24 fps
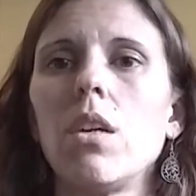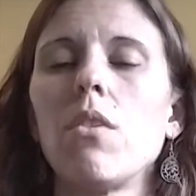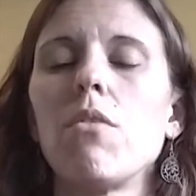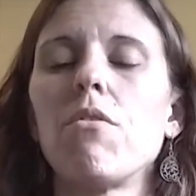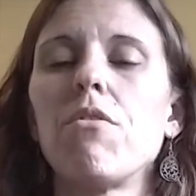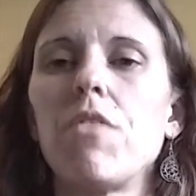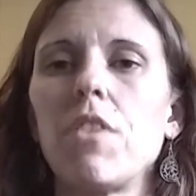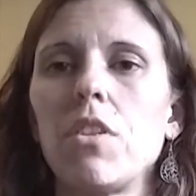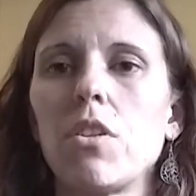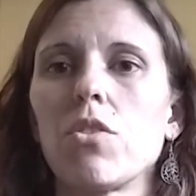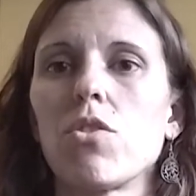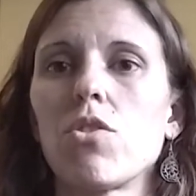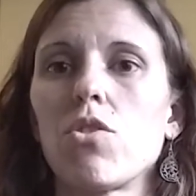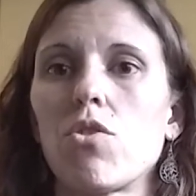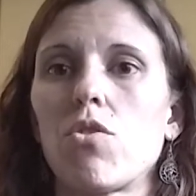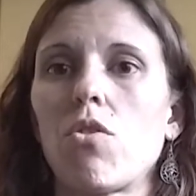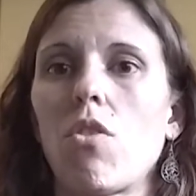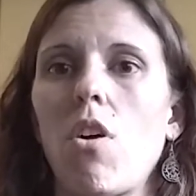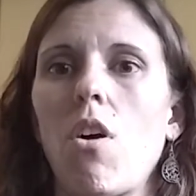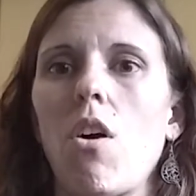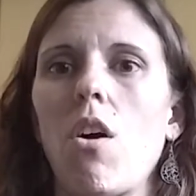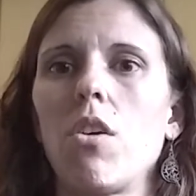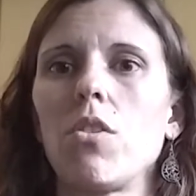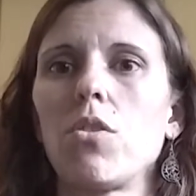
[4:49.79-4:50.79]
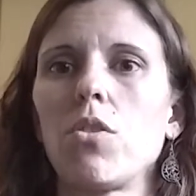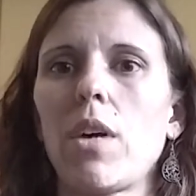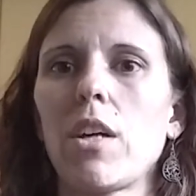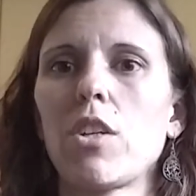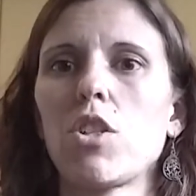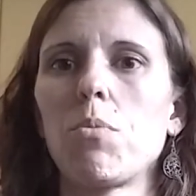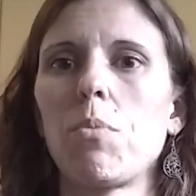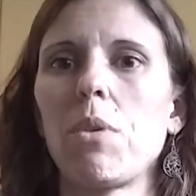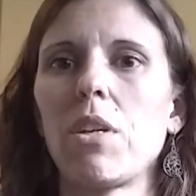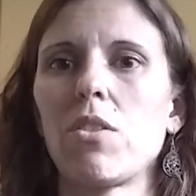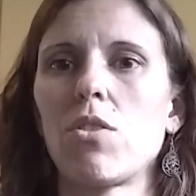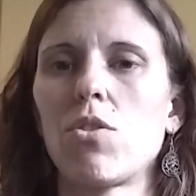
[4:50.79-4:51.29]
feel strong. There'll
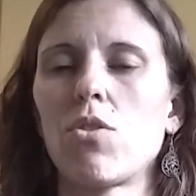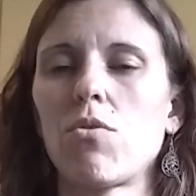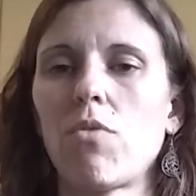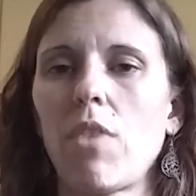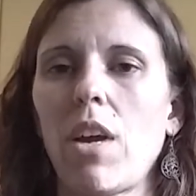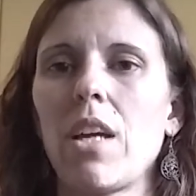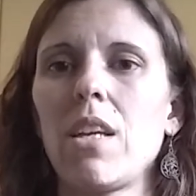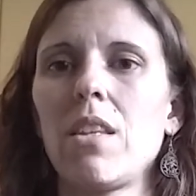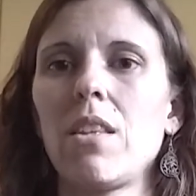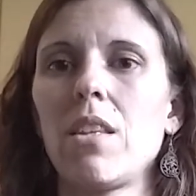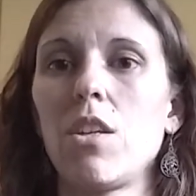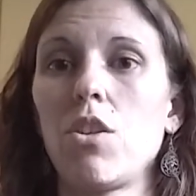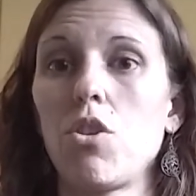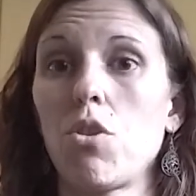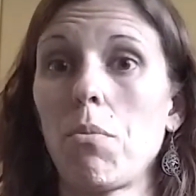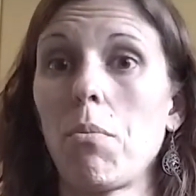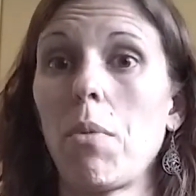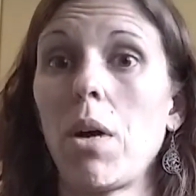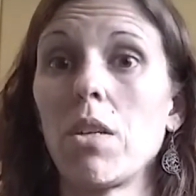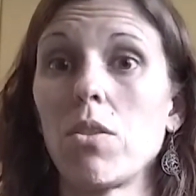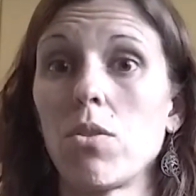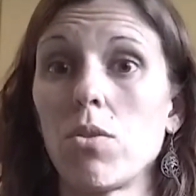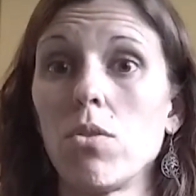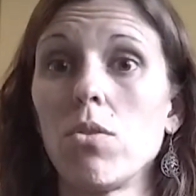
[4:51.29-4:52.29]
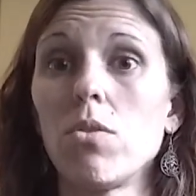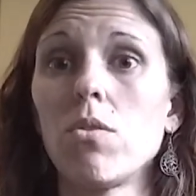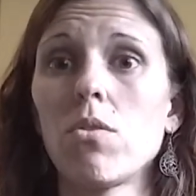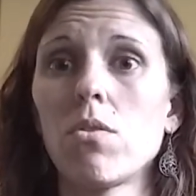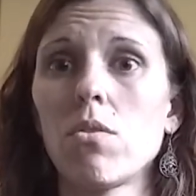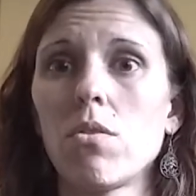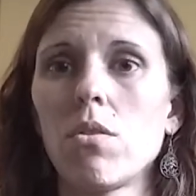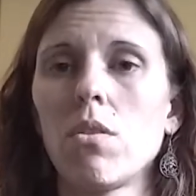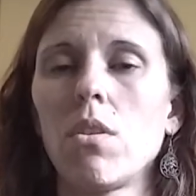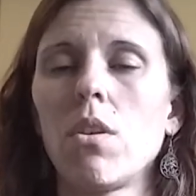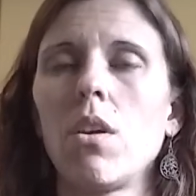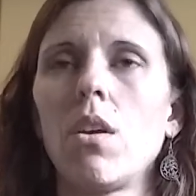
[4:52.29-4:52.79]
actually be a strength in your
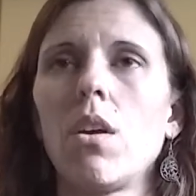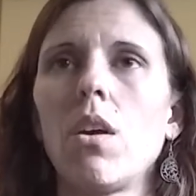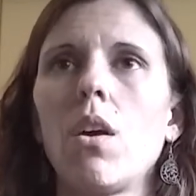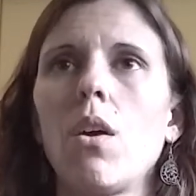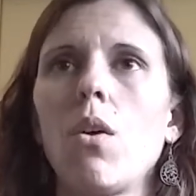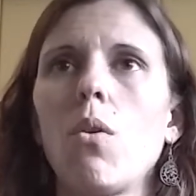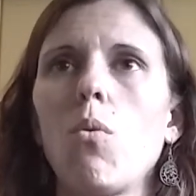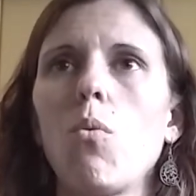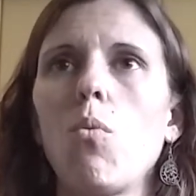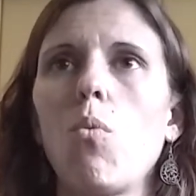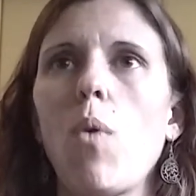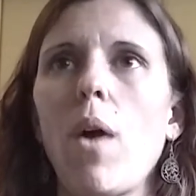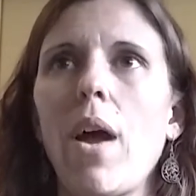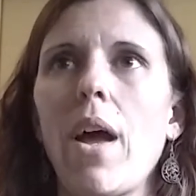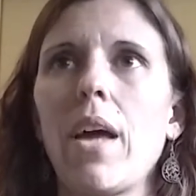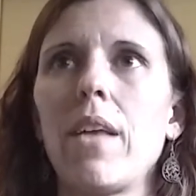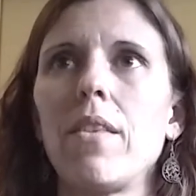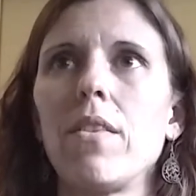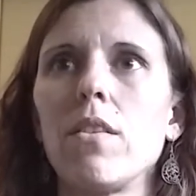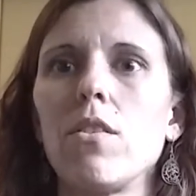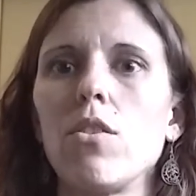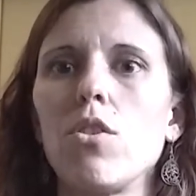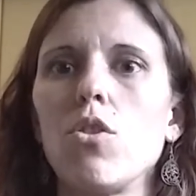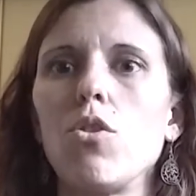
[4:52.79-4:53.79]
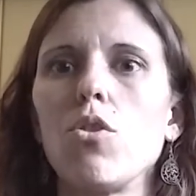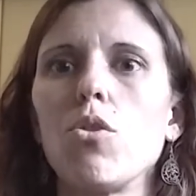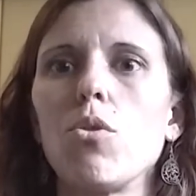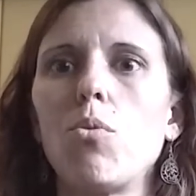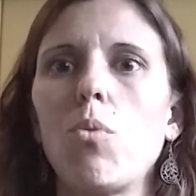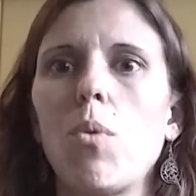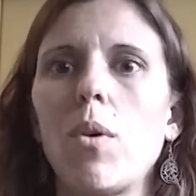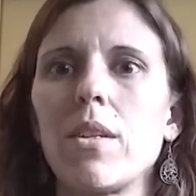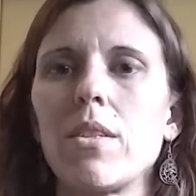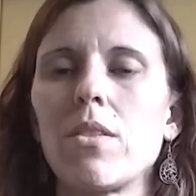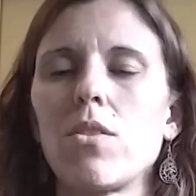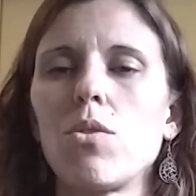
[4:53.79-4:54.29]
muscles when you
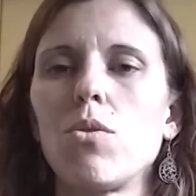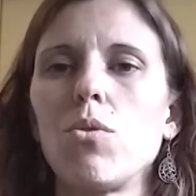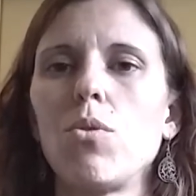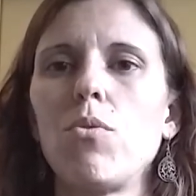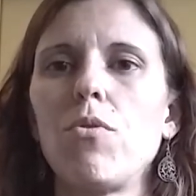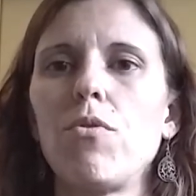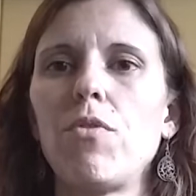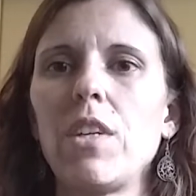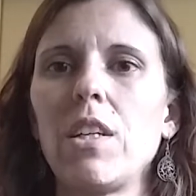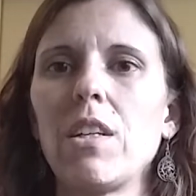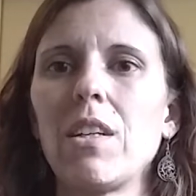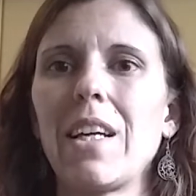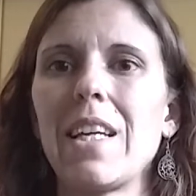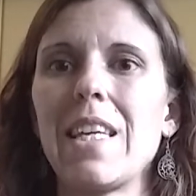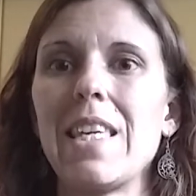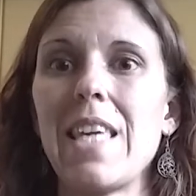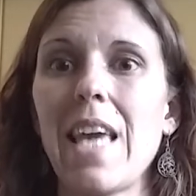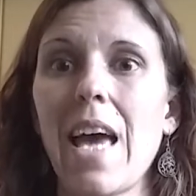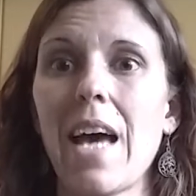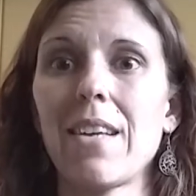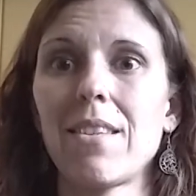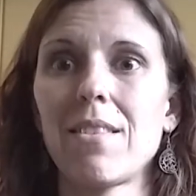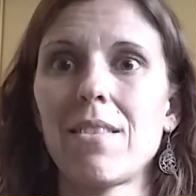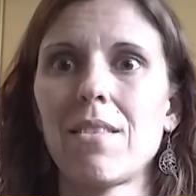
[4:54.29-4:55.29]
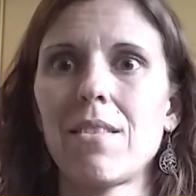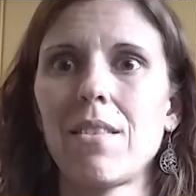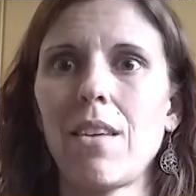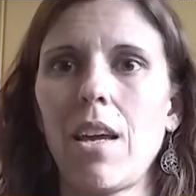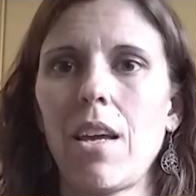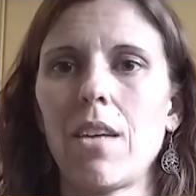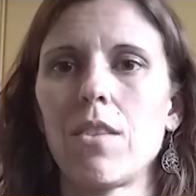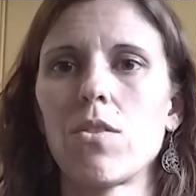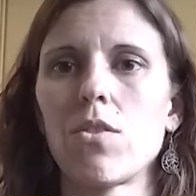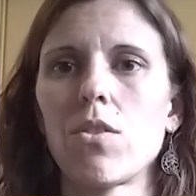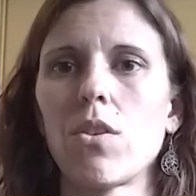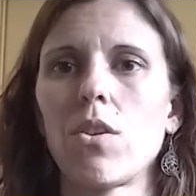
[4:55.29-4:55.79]
want to feel a yes
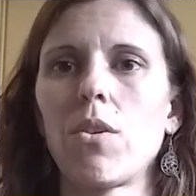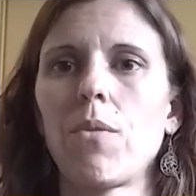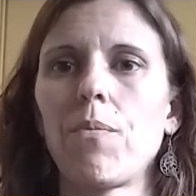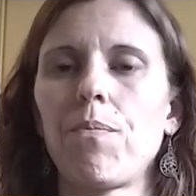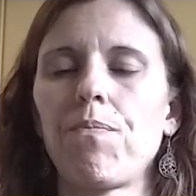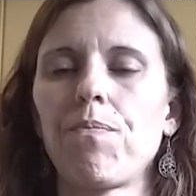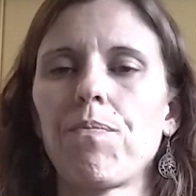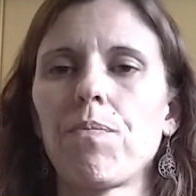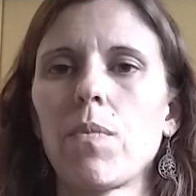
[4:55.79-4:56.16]
answer.